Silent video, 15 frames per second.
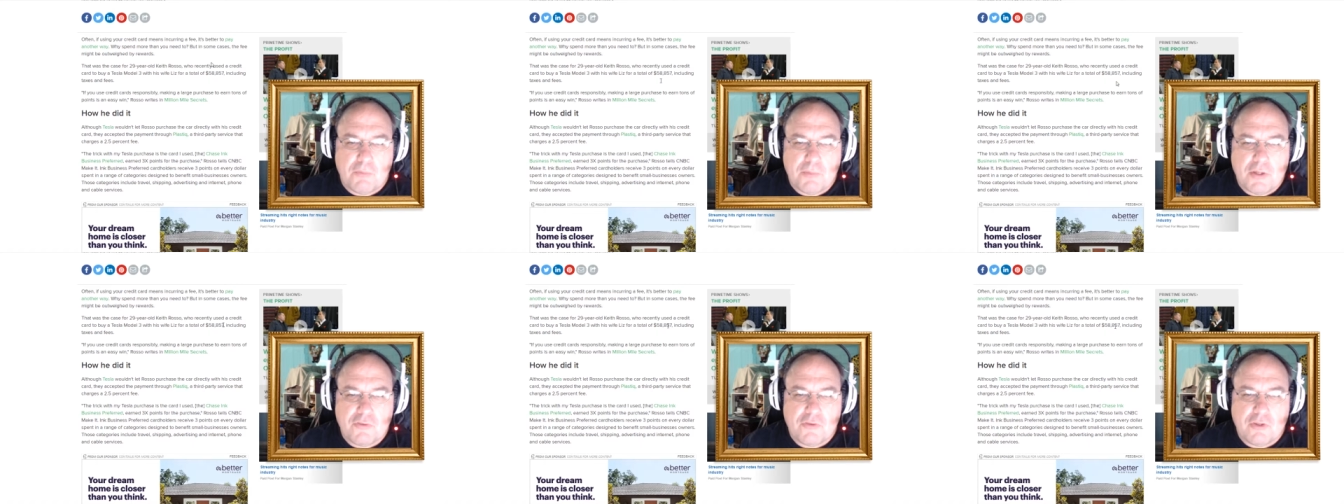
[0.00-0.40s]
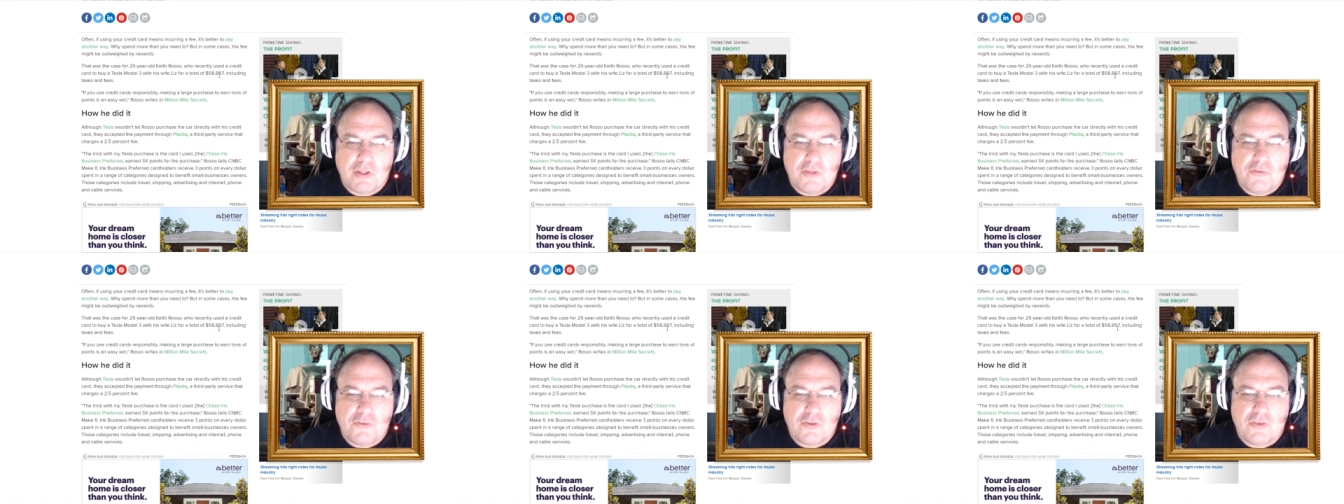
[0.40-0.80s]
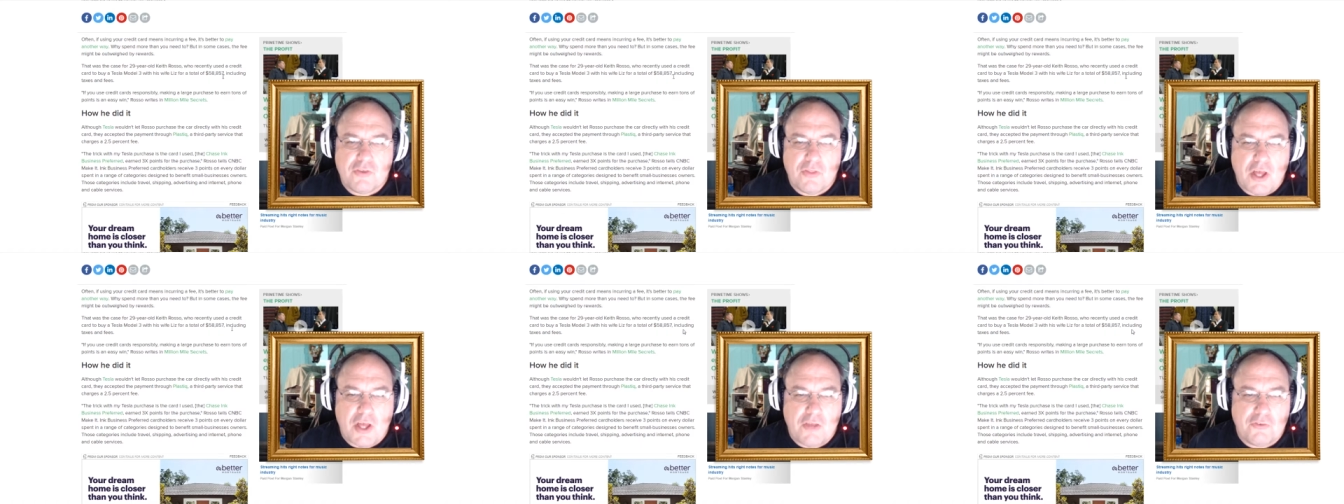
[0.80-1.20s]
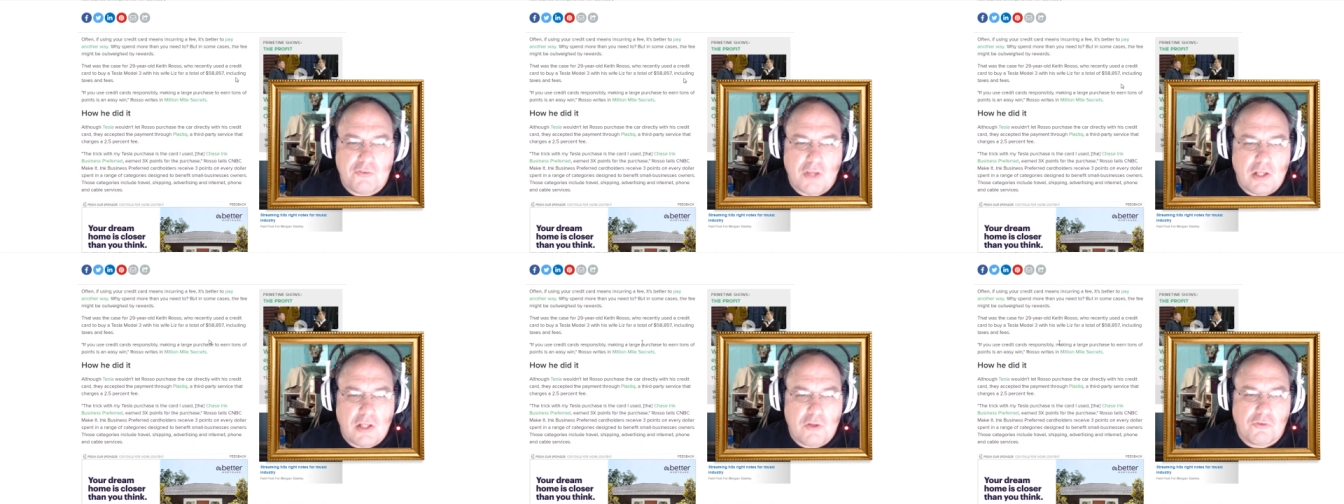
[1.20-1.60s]
basically
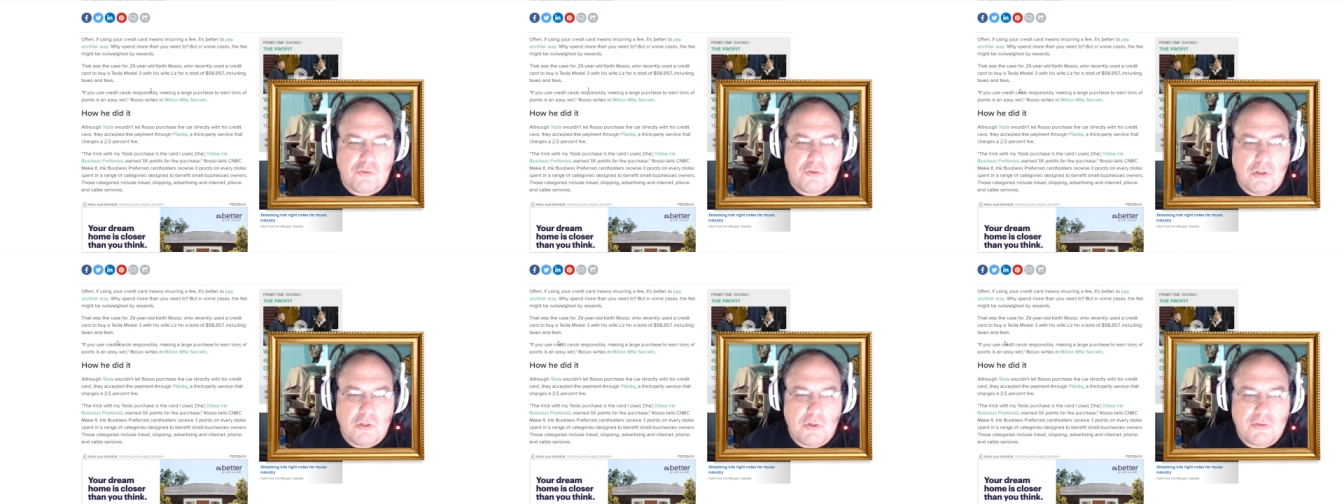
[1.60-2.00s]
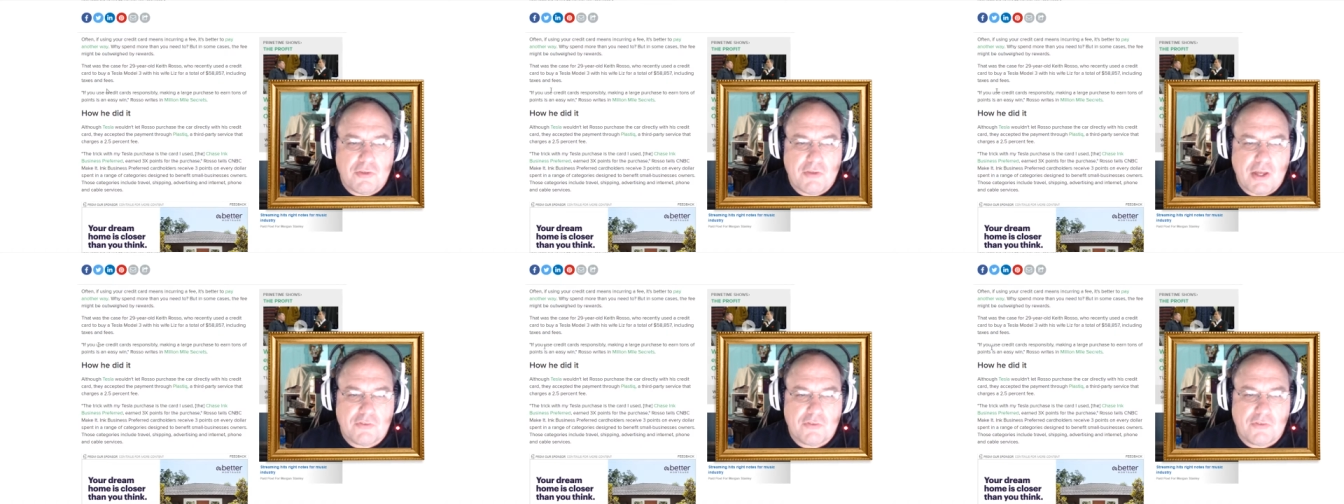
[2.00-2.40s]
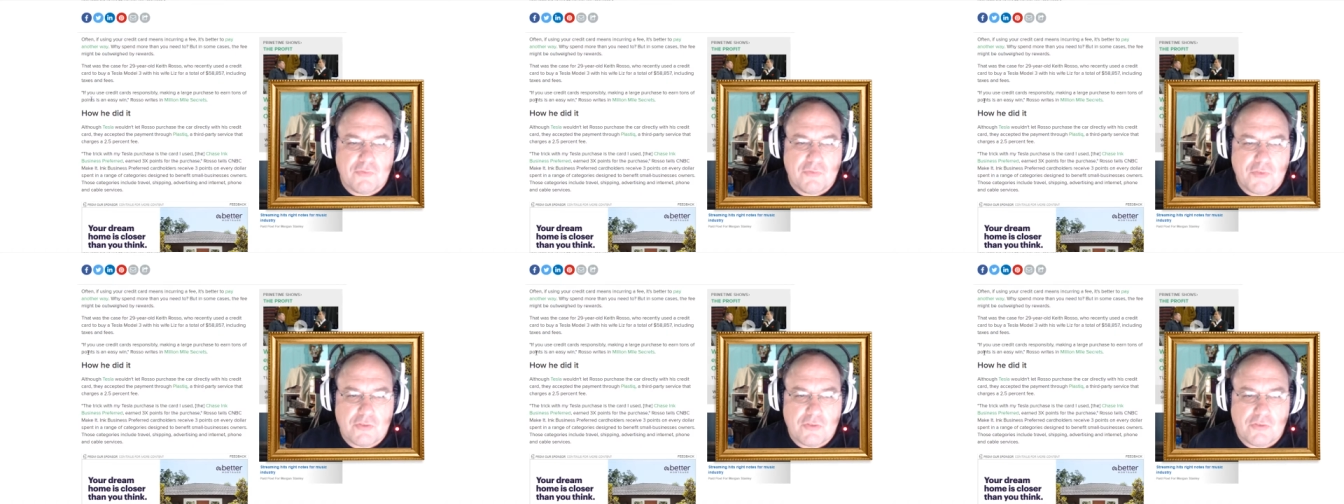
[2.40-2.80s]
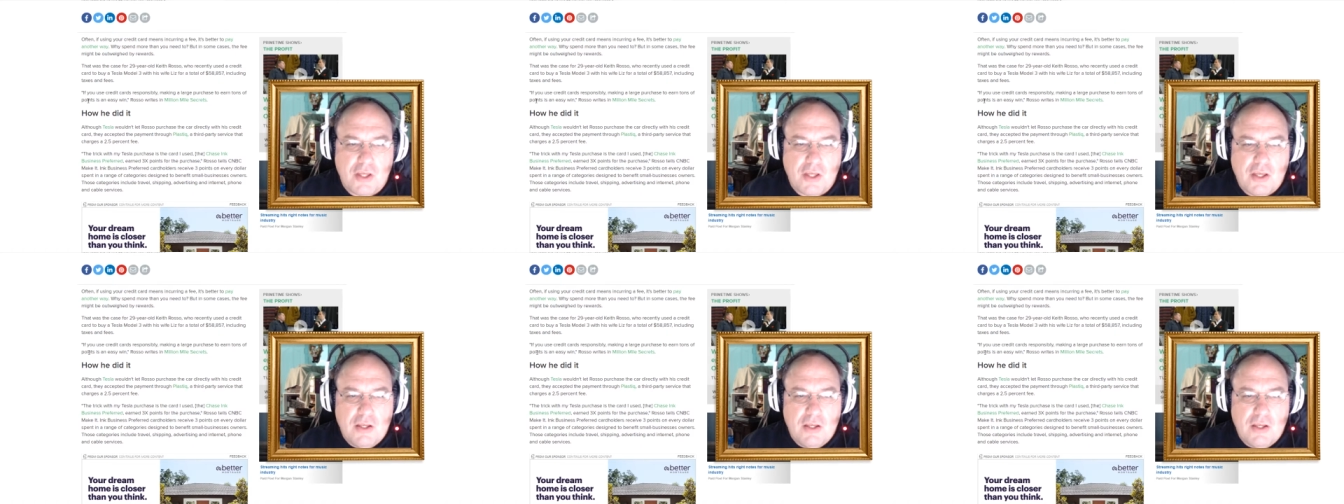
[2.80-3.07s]
$60,000, including taxes and fees.